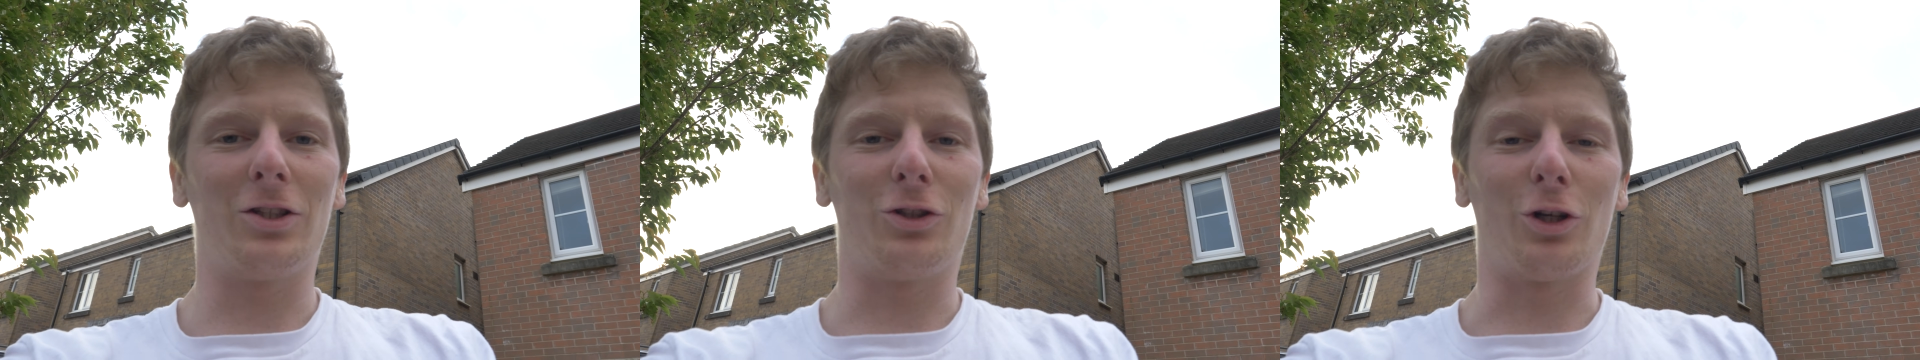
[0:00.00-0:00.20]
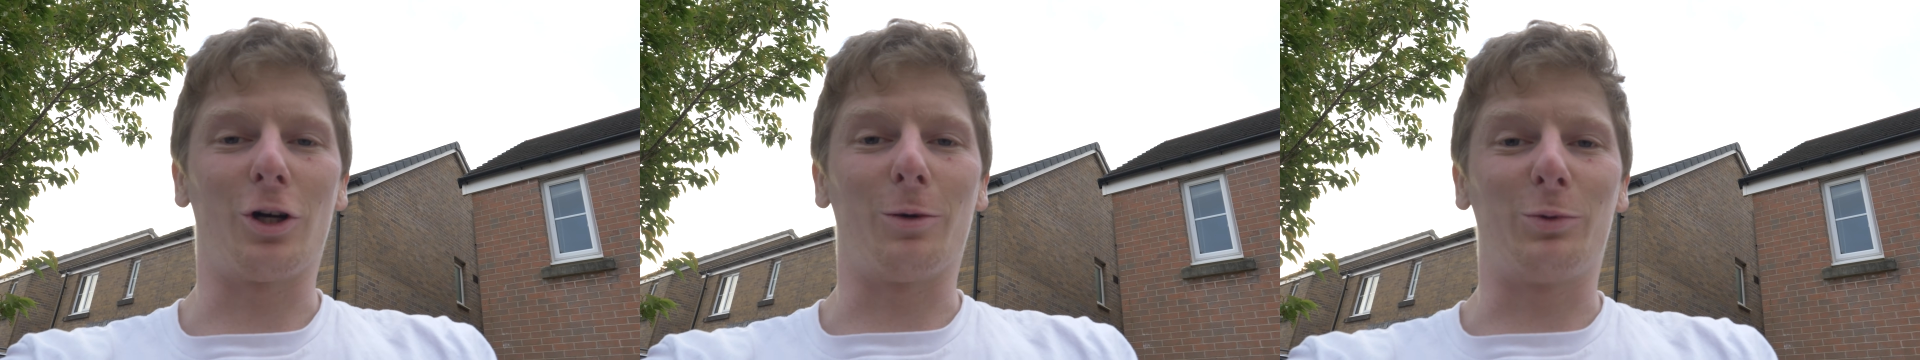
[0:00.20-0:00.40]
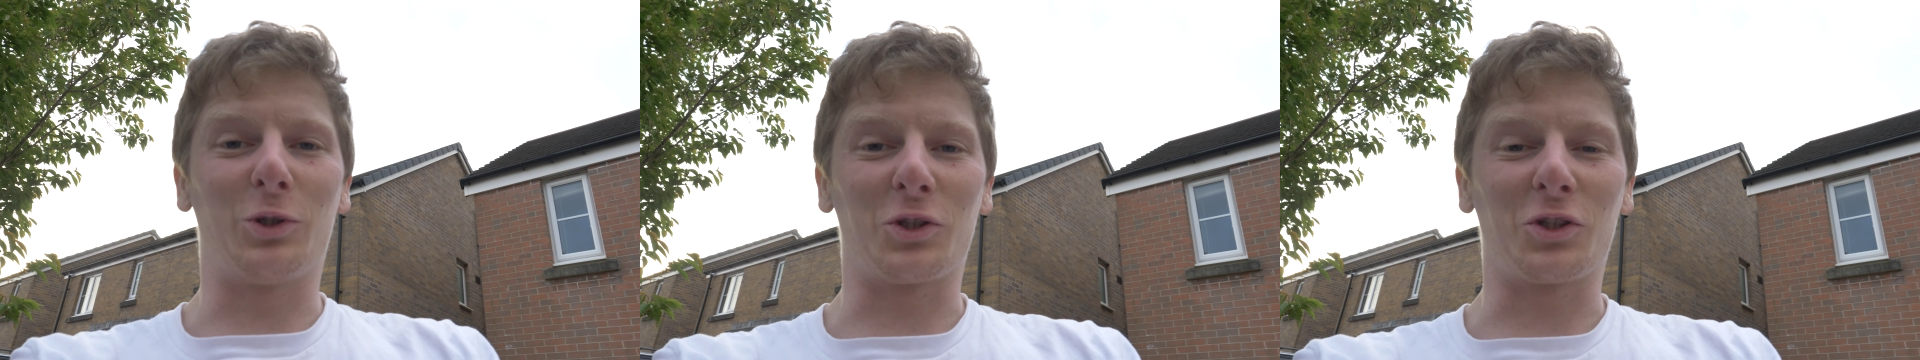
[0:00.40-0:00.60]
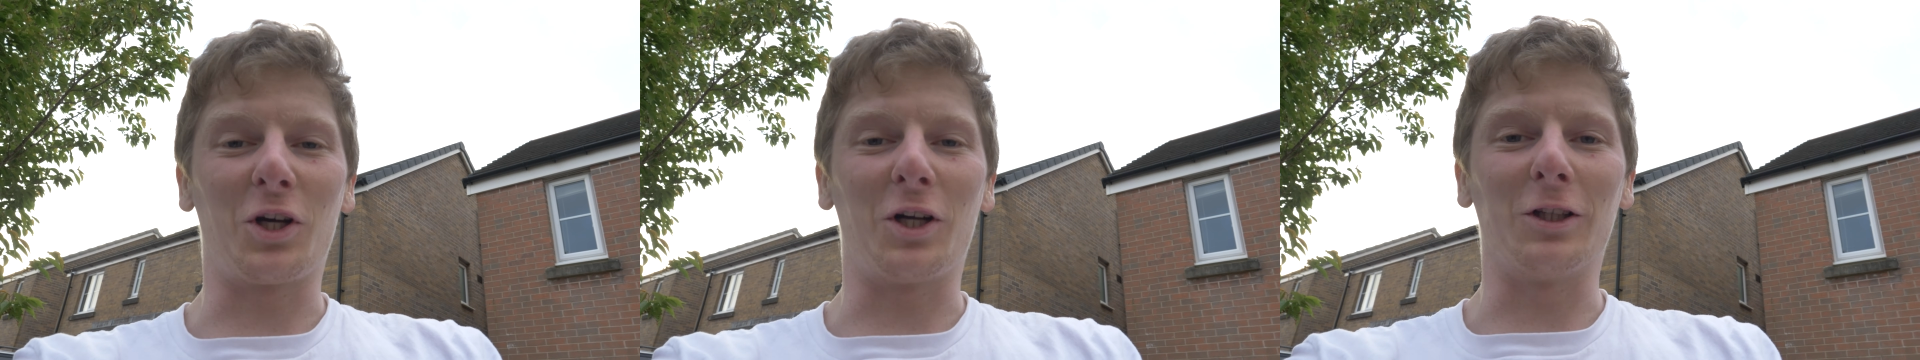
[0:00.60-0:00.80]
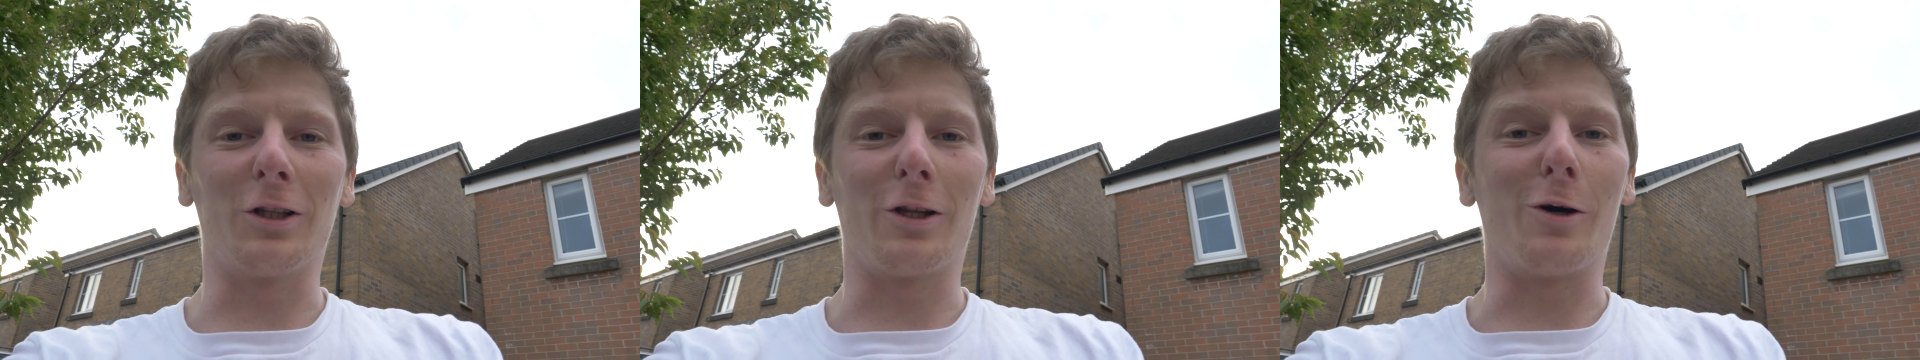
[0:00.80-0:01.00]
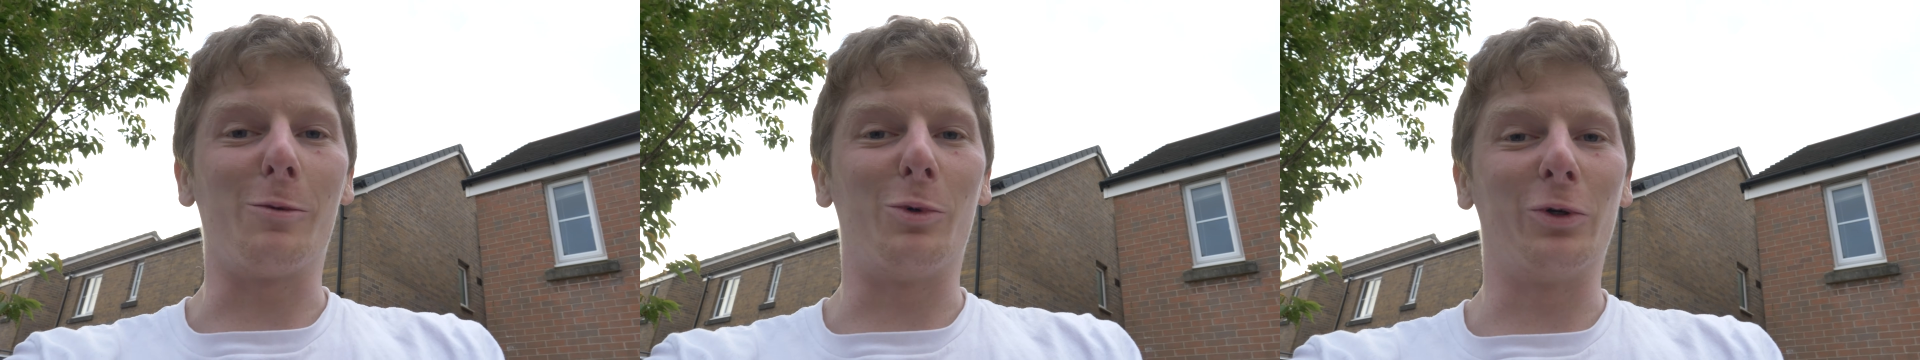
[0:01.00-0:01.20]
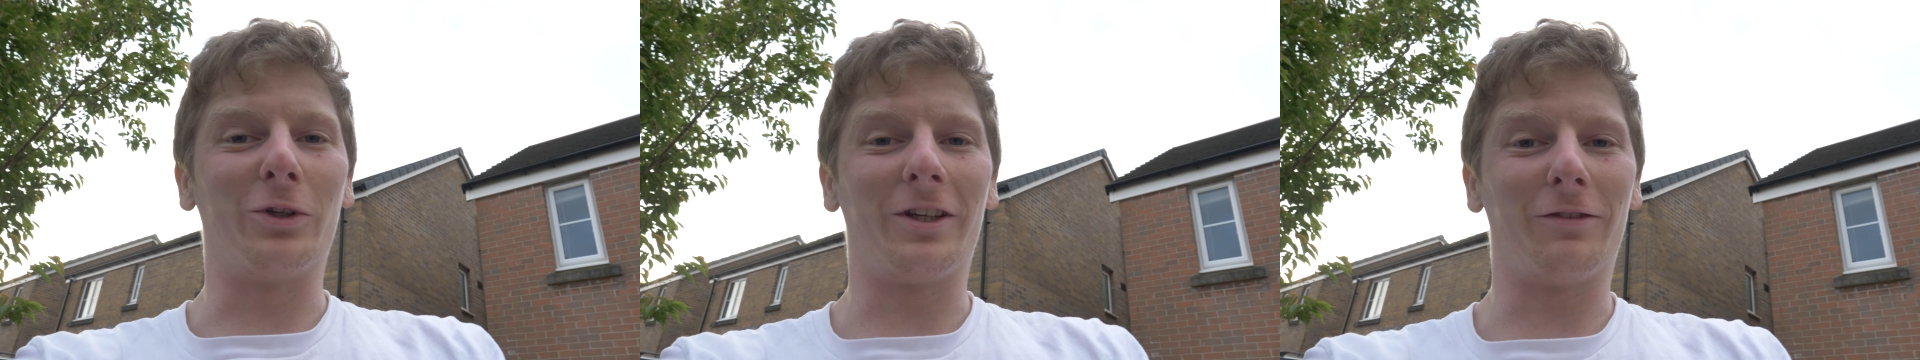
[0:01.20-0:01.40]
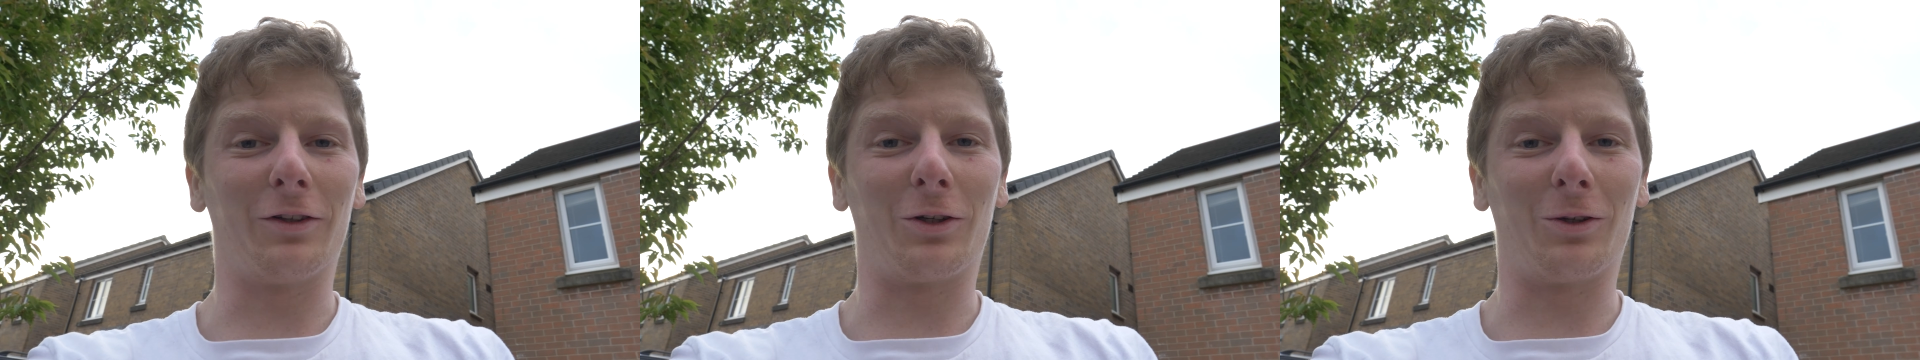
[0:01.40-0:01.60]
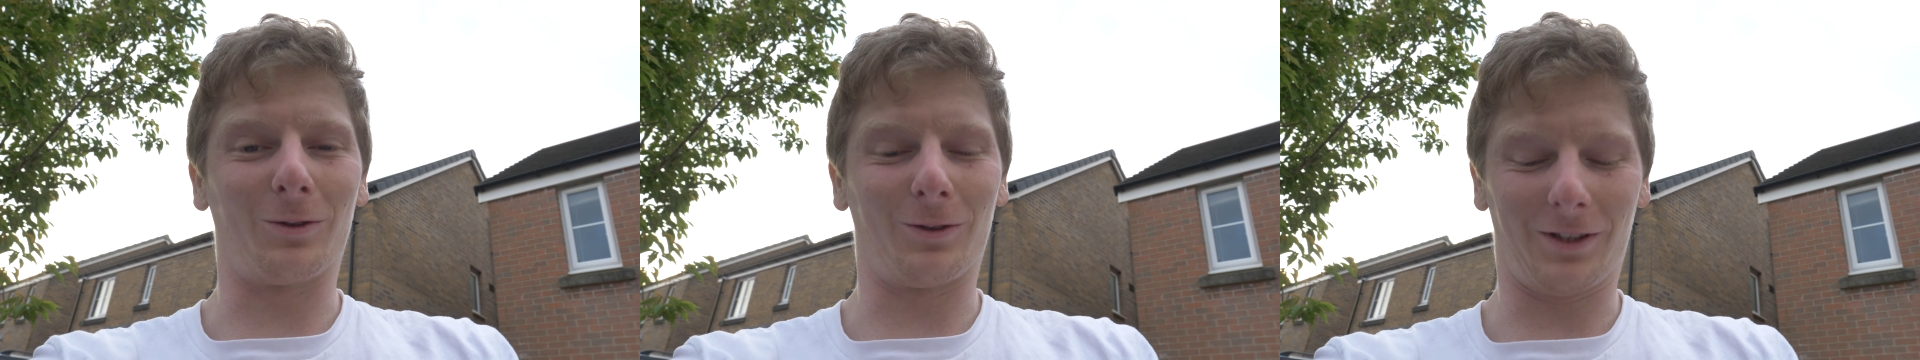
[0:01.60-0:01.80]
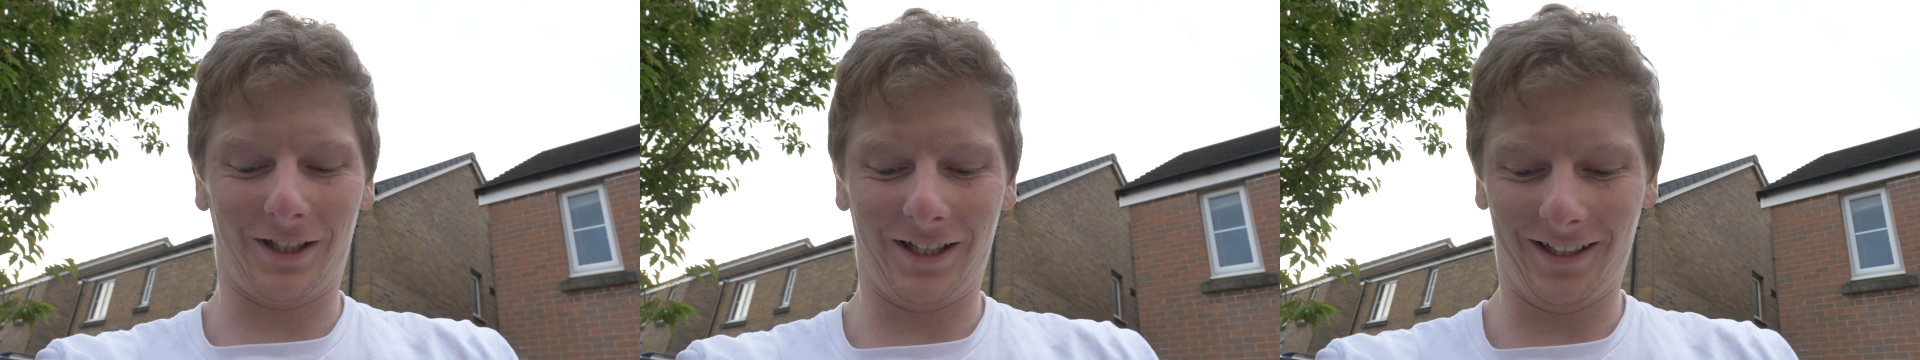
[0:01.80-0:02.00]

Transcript: job just got a lot more difficult.